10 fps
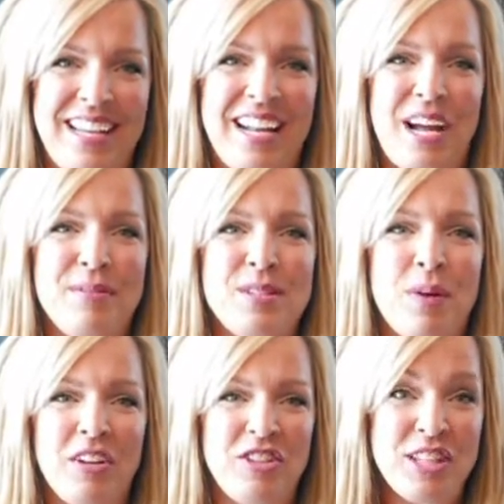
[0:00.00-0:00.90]
and I was
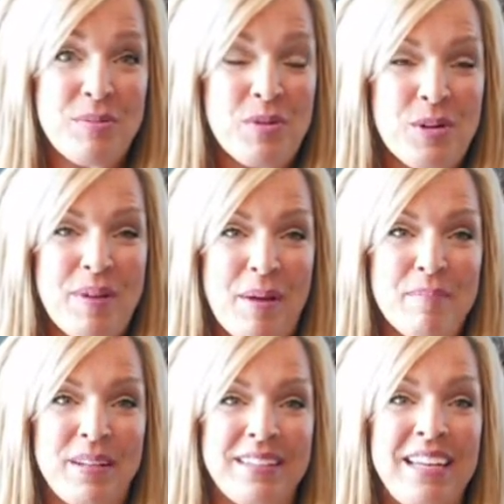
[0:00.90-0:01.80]
watching them warm up
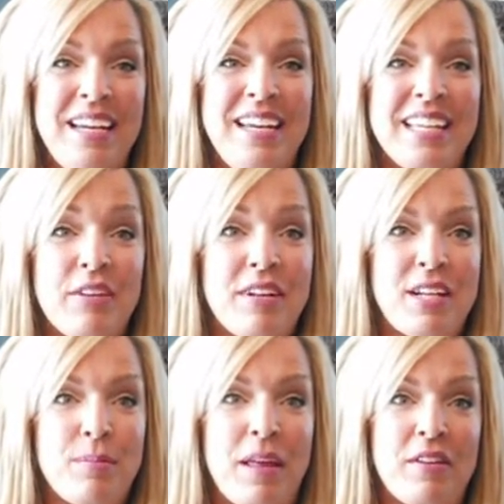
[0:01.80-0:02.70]
and get ready
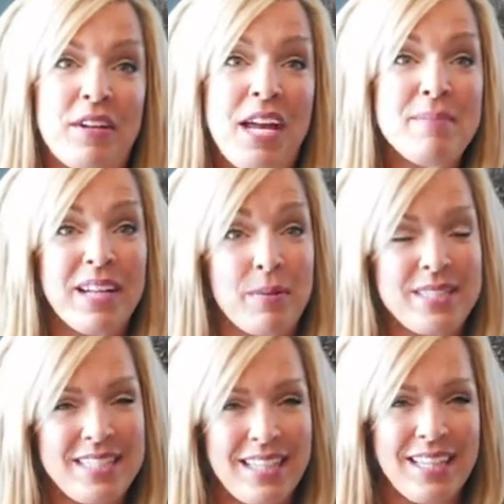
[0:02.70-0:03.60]
to play their game and I was
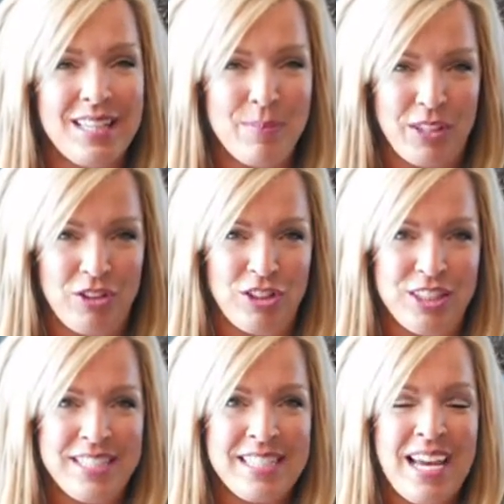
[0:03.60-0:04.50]
sitting in the
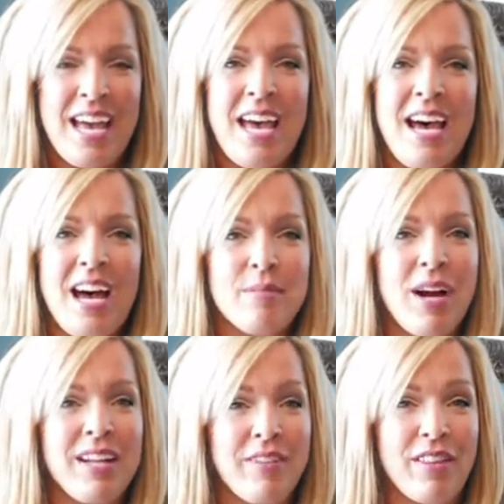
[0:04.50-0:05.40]
bleachers um,
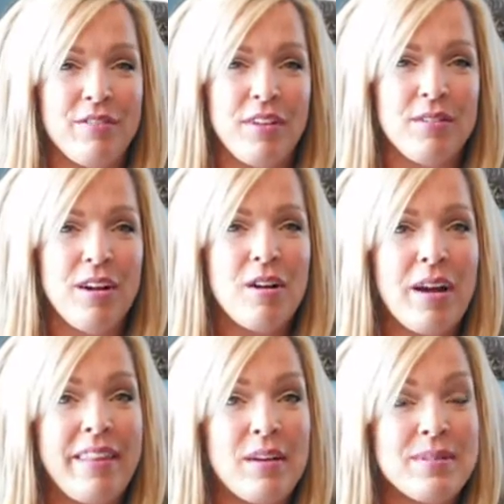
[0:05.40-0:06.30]
kind of on the front row
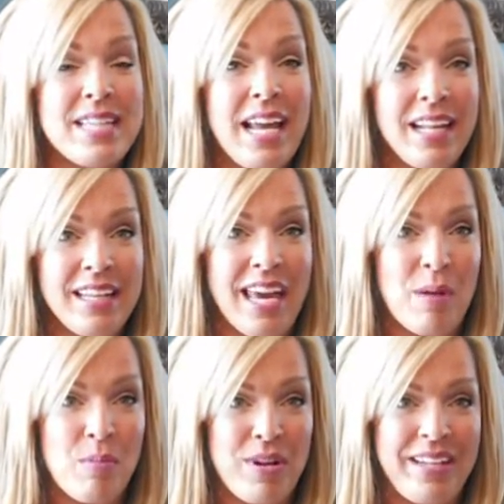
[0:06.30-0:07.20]
and there was a
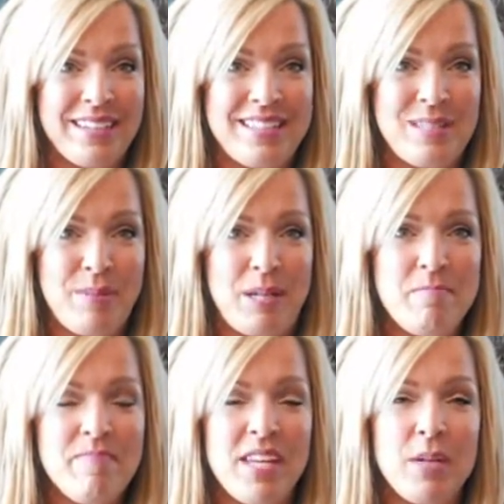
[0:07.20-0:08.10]
handicapped boy next to me.
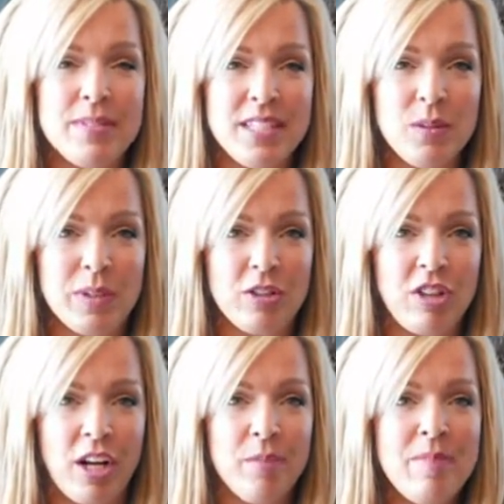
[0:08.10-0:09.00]
He was in a
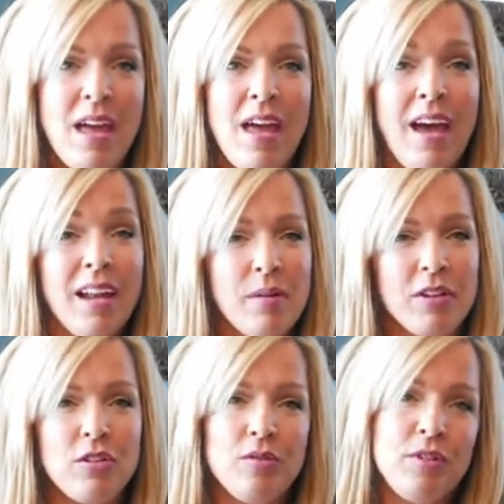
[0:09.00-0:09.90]
wheelchair and I
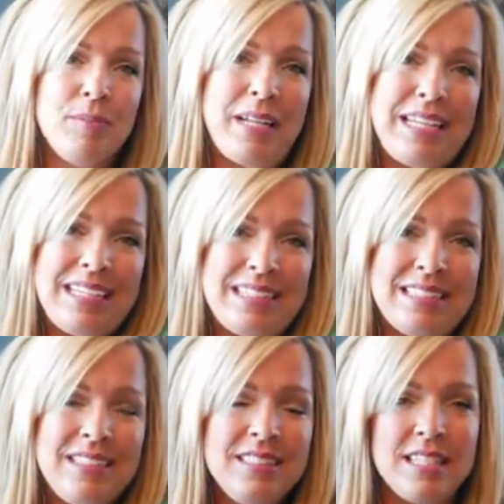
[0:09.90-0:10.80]
watched him for a minute
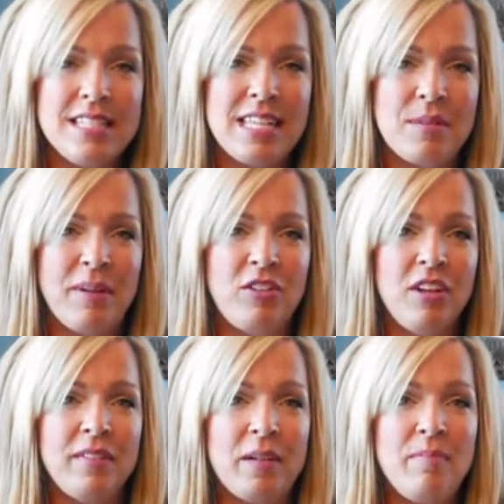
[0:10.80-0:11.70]
and didn't think much
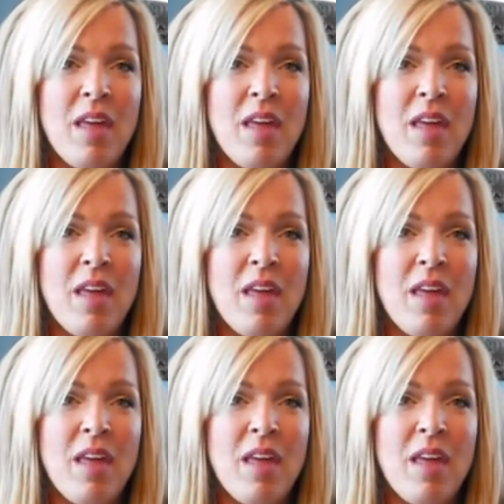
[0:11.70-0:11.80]
of it.